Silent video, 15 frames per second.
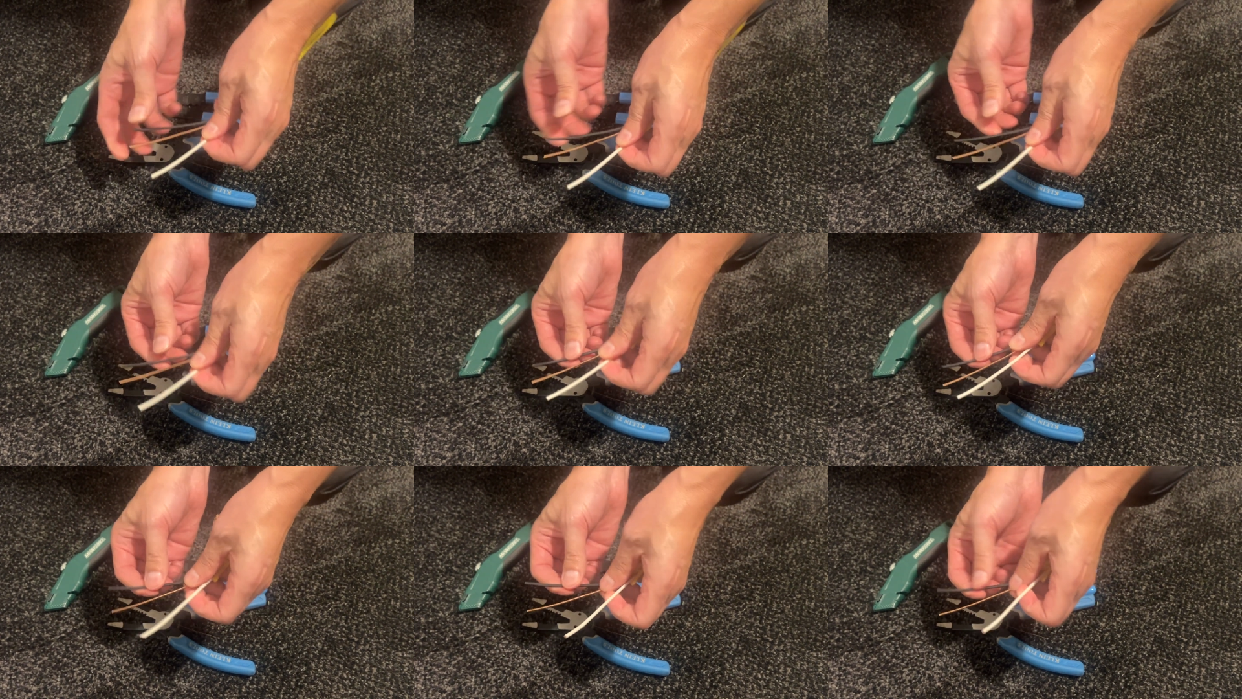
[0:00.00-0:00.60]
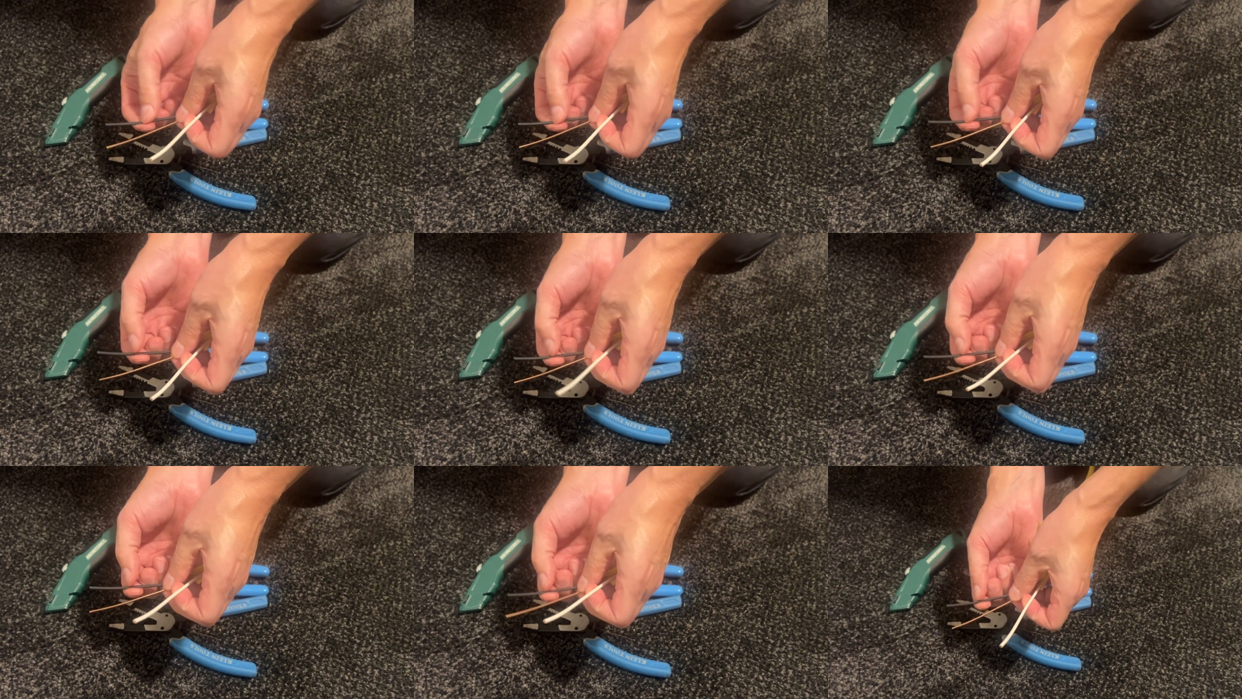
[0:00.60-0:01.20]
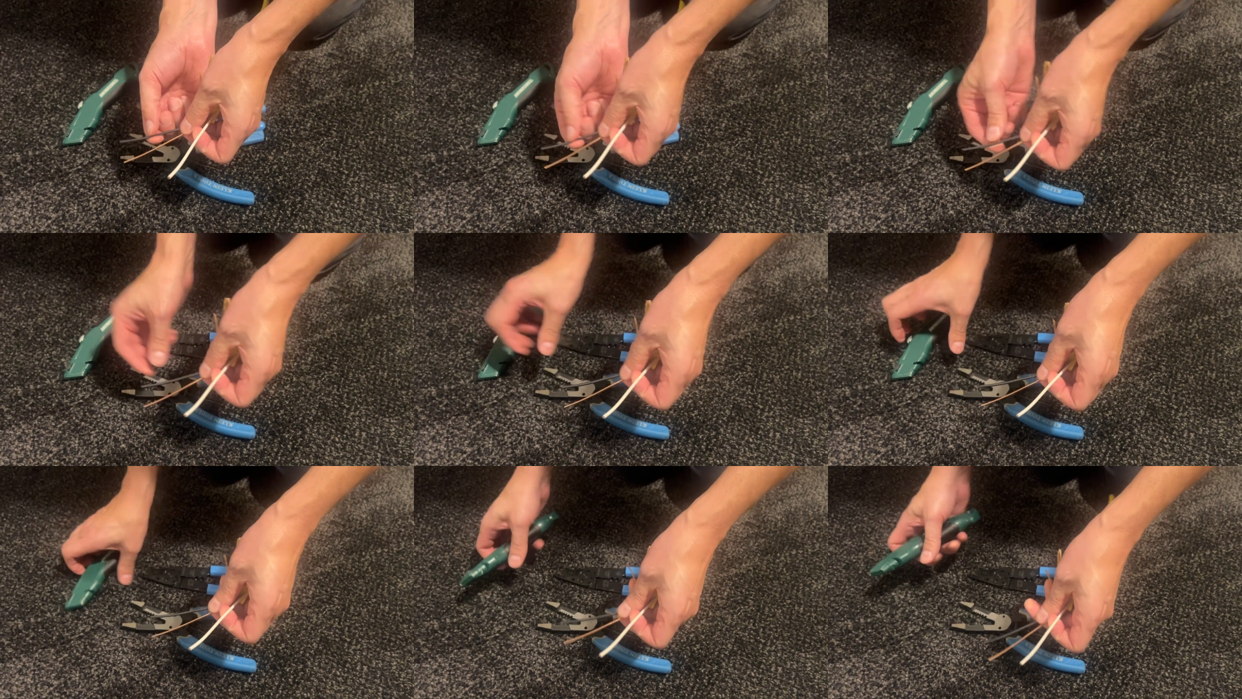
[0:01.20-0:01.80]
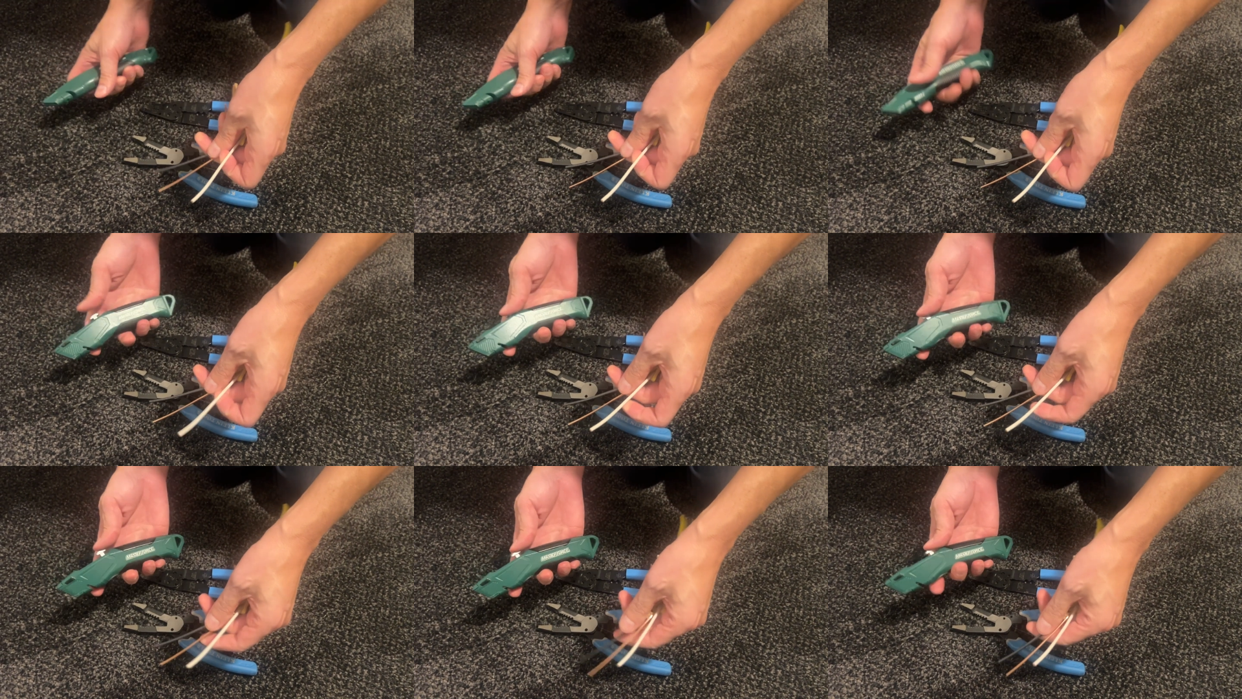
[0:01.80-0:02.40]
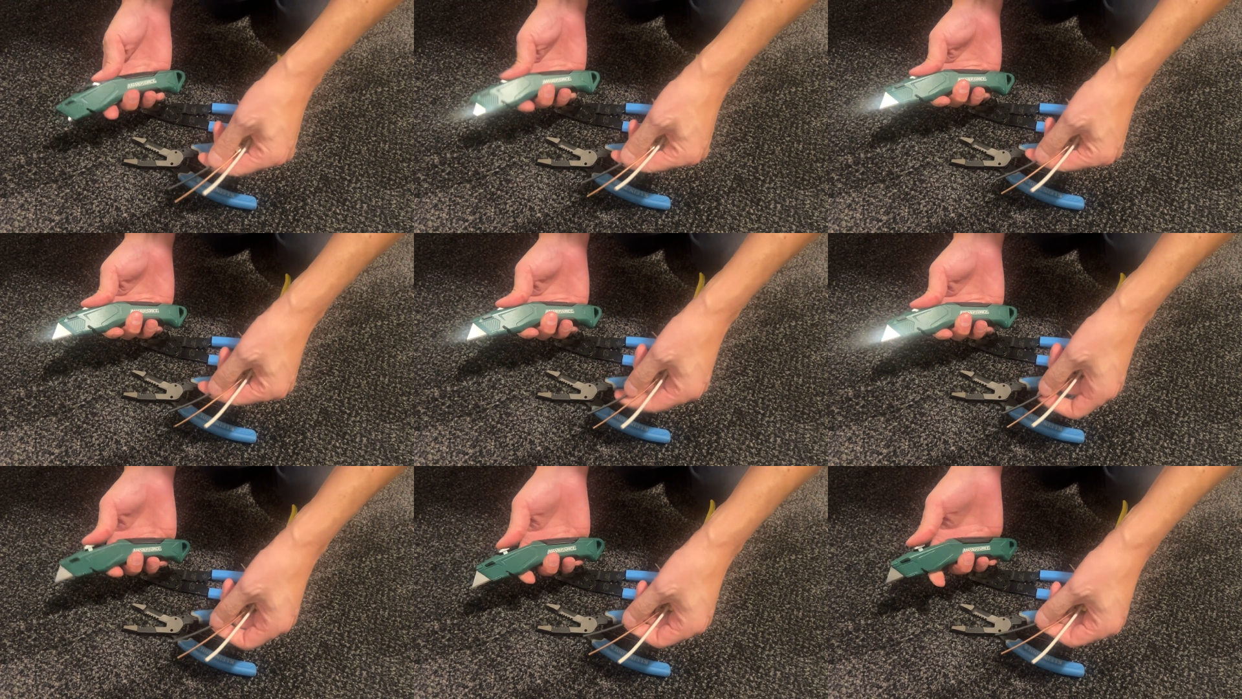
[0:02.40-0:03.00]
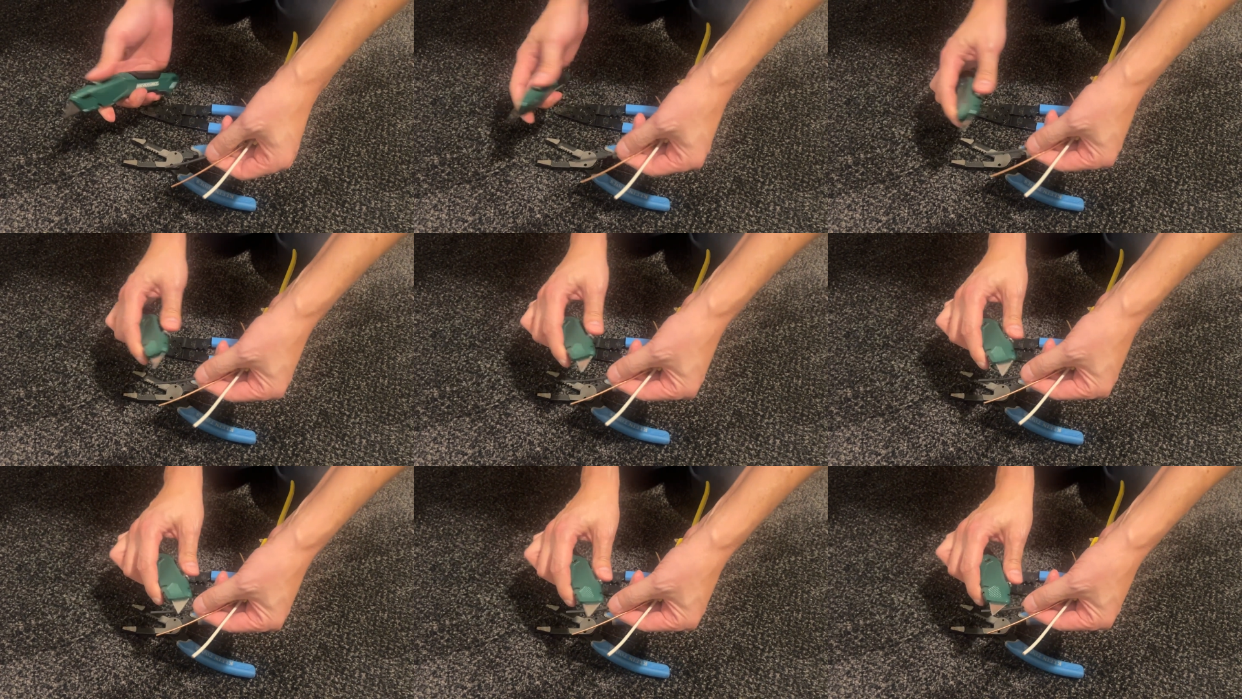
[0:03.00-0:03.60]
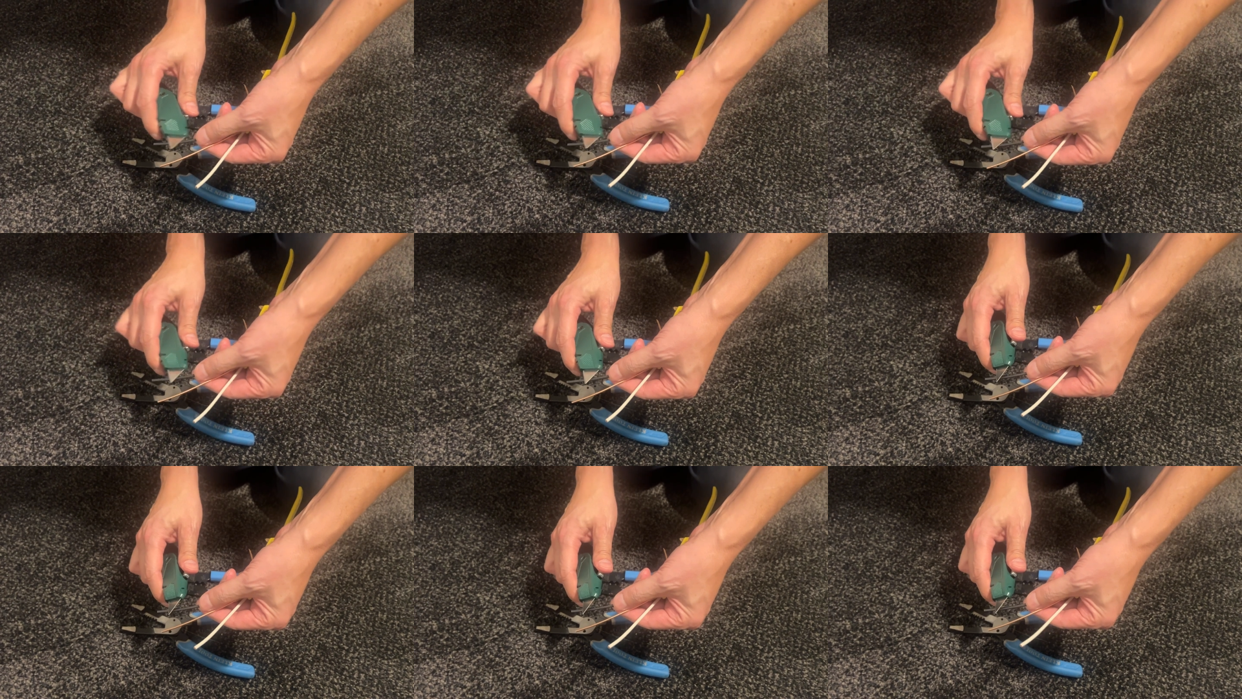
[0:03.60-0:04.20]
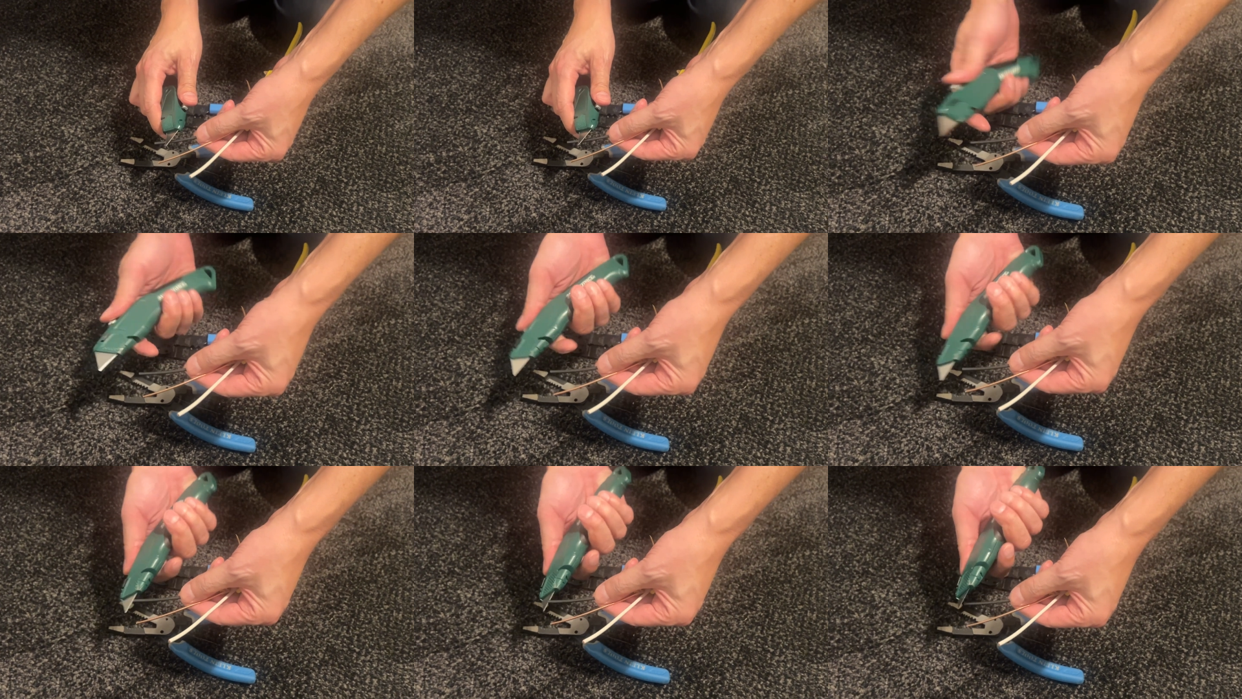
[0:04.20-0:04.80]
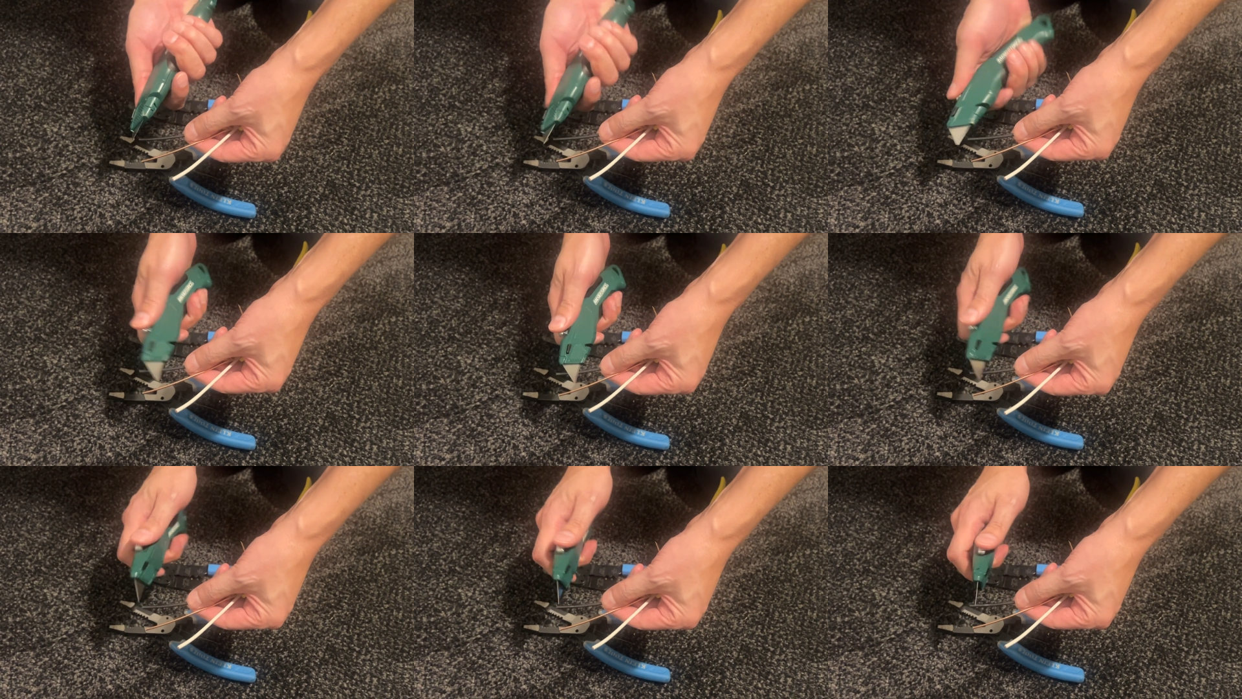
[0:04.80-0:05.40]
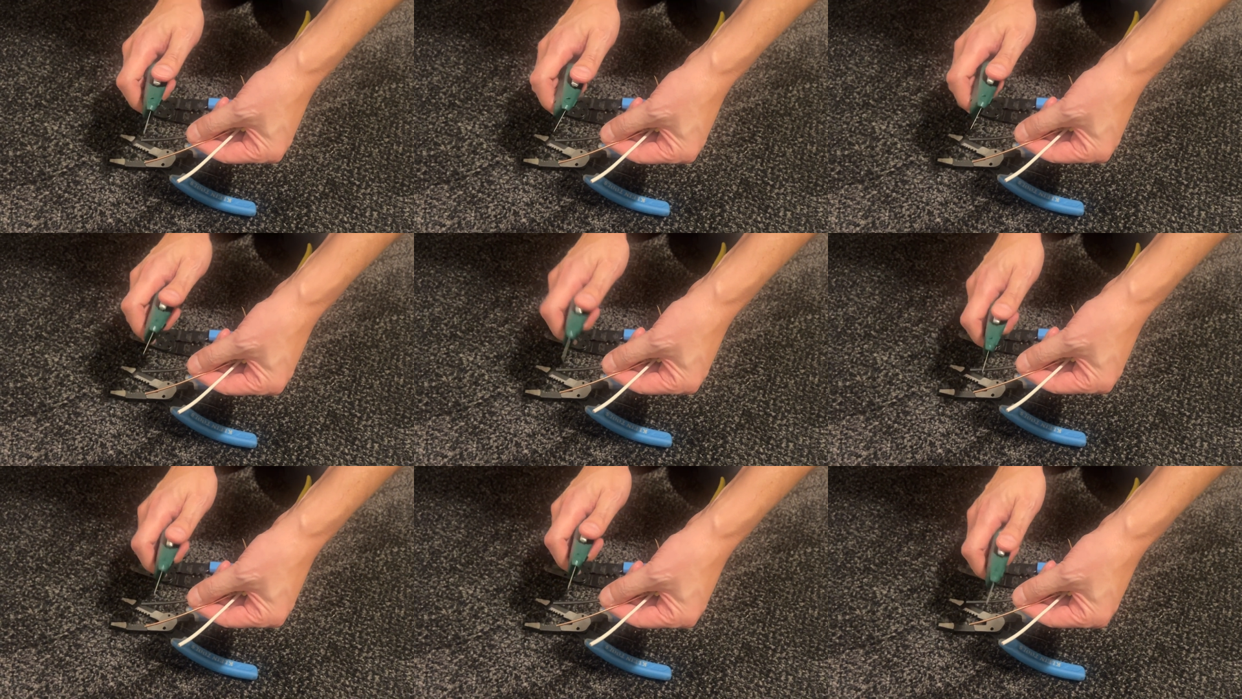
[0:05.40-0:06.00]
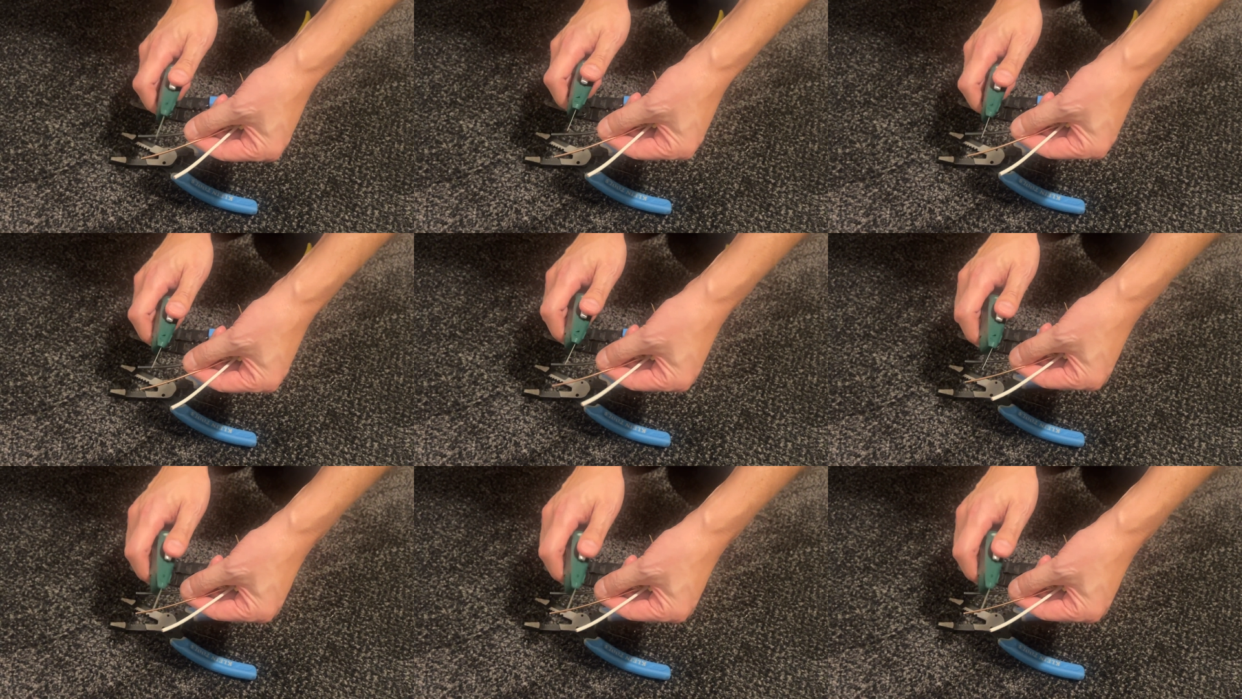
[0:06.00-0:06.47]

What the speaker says: No face is visible, so there are no lips to read.